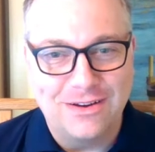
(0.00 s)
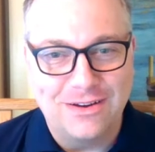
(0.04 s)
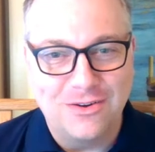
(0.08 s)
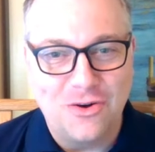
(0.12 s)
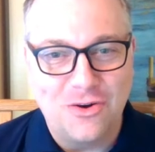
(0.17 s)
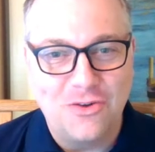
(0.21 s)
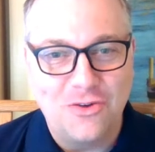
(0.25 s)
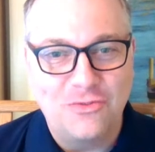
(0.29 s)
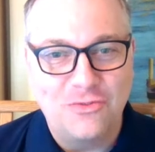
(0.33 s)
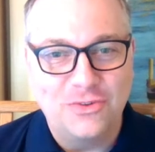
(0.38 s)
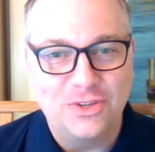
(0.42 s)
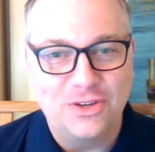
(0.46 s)

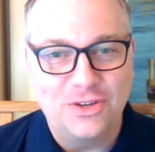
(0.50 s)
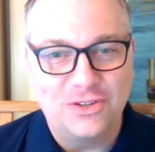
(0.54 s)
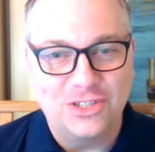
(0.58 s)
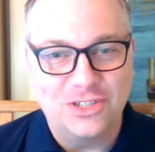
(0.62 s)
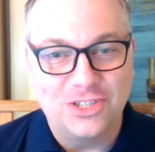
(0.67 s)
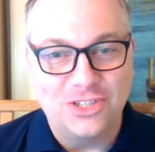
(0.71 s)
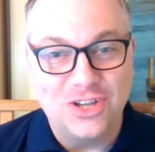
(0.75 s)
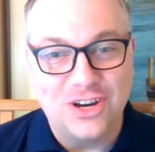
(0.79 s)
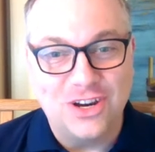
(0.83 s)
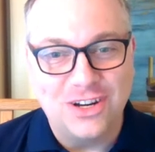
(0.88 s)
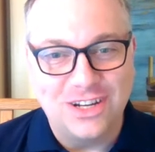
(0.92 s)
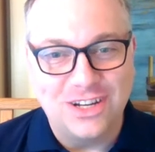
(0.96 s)
over your
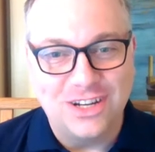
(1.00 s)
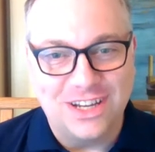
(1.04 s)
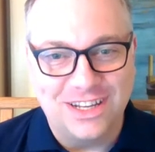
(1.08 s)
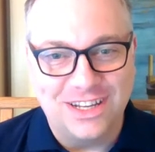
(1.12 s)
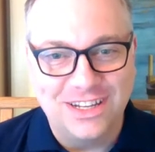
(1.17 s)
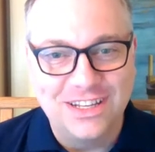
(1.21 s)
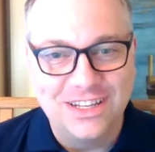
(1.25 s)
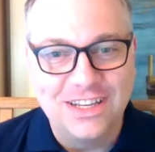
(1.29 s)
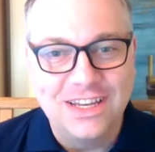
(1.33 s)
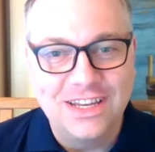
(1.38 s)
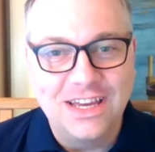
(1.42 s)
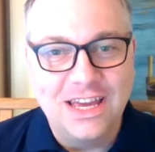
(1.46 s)

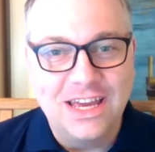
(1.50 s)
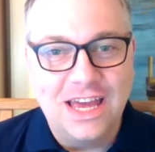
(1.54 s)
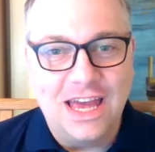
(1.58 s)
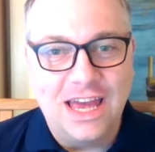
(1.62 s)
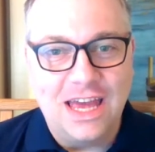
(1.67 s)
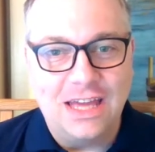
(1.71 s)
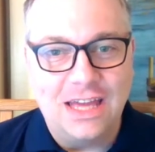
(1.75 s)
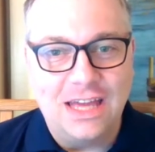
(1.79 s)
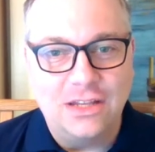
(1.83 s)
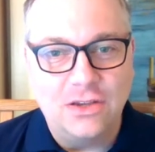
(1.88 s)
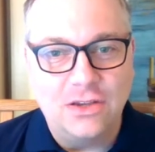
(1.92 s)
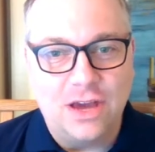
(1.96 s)
jargon,
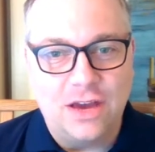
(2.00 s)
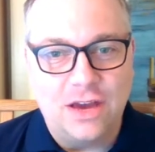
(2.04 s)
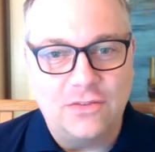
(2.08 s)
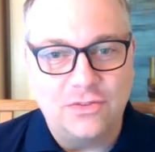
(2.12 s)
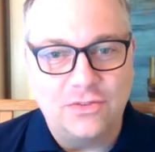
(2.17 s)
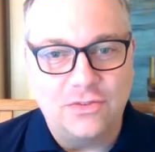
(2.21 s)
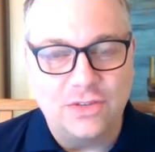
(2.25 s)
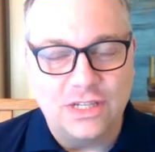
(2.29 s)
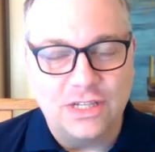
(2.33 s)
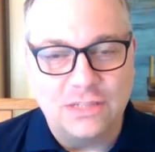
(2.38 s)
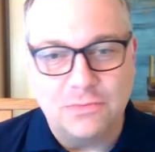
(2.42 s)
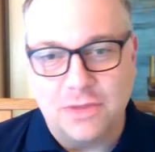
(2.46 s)
and you have
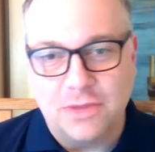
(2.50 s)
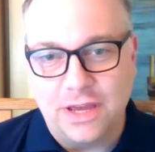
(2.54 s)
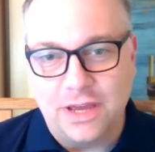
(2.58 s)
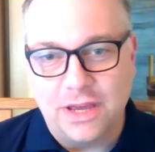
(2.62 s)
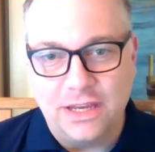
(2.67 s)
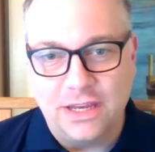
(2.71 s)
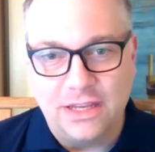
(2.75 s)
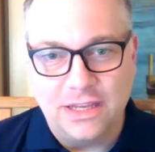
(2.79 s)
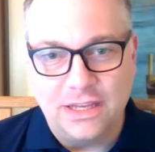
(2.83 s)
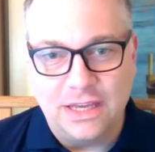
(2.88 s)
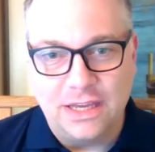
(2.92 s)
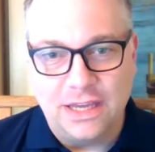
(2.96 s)
to explain
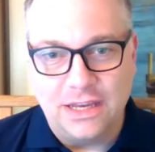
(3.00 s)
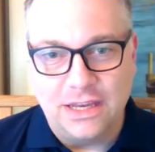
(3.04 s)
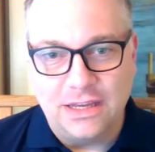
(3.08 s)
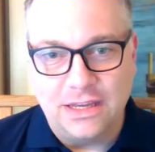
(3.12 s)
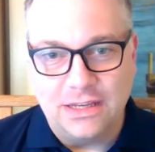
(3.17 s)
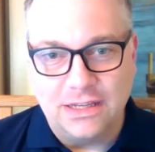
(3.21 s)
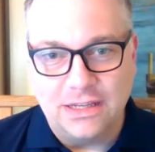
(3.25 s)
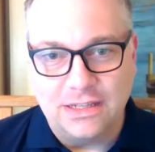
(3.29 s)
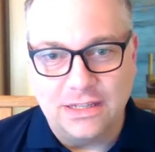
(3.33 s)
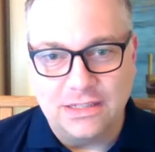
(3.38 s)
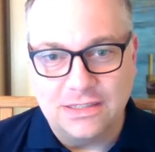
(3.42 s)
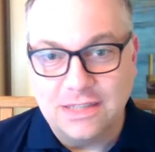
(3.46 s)
it in
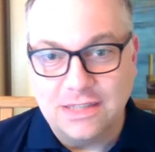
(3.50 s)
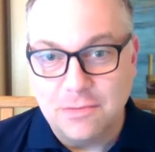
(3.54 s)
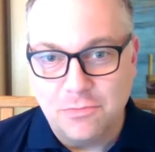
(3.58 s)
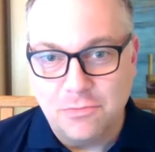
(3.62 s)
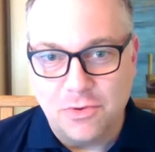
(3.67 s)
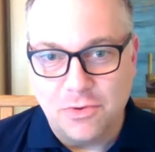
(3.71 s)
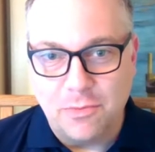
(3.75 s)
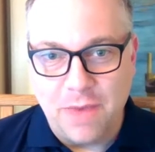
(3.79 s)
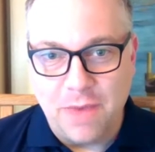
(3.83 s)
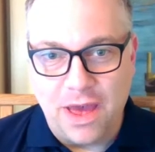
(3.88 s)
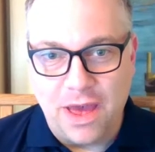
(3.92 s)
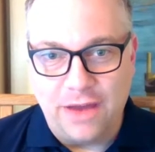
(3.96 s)
a
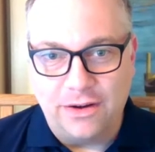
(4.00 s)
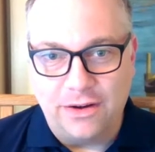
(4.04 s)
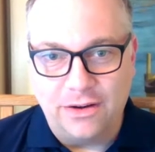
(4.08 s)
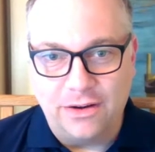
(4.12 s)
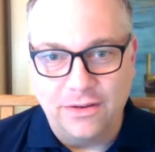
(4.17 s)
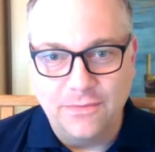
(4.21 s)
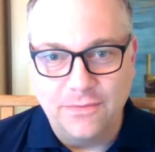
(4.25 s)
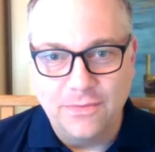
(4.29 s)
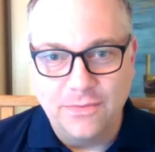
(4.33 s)
simple manner.